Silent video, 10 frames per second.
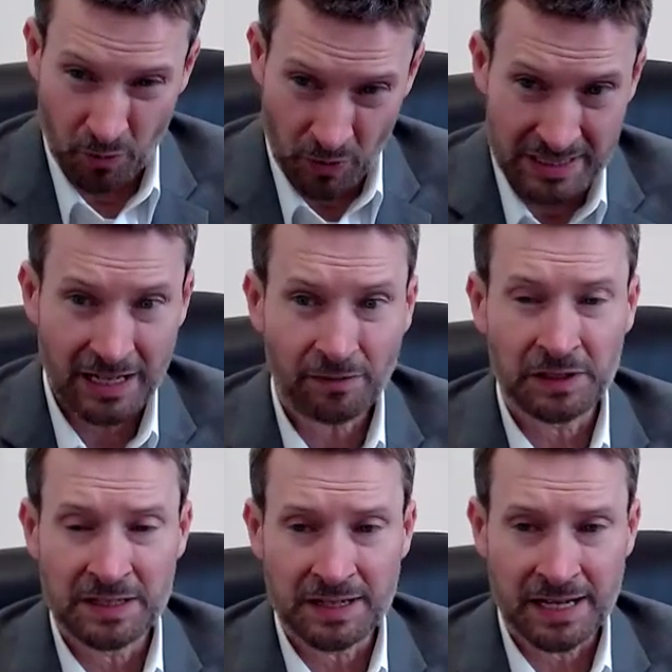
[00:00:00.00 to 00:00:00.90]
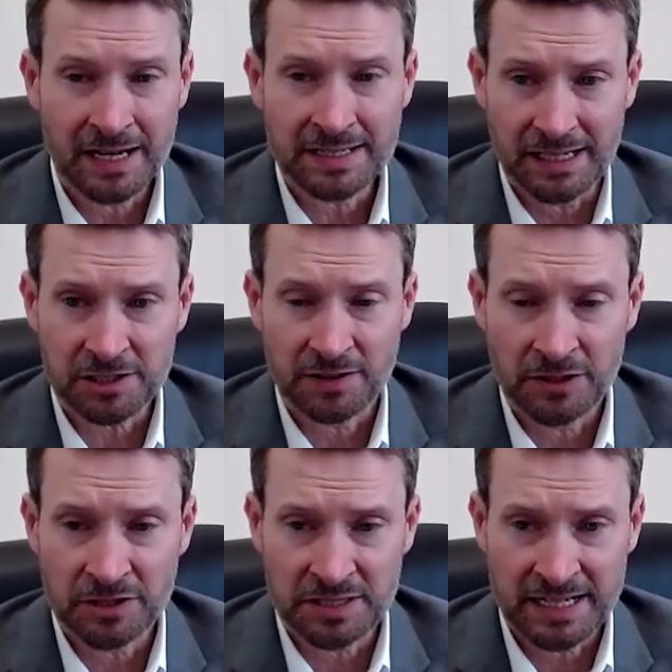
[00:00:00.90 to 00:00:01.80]
But we definitely need the
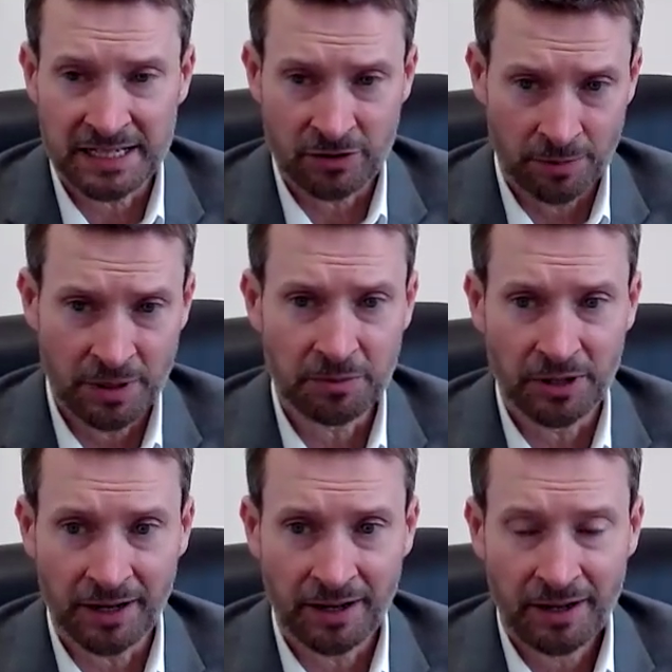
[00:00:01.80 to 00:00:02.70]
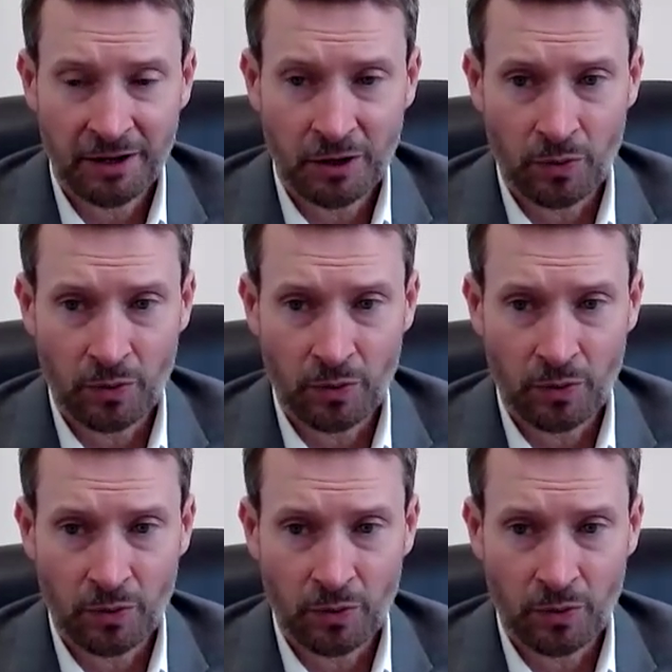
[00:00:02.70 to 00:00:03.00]
context of understanding and remembering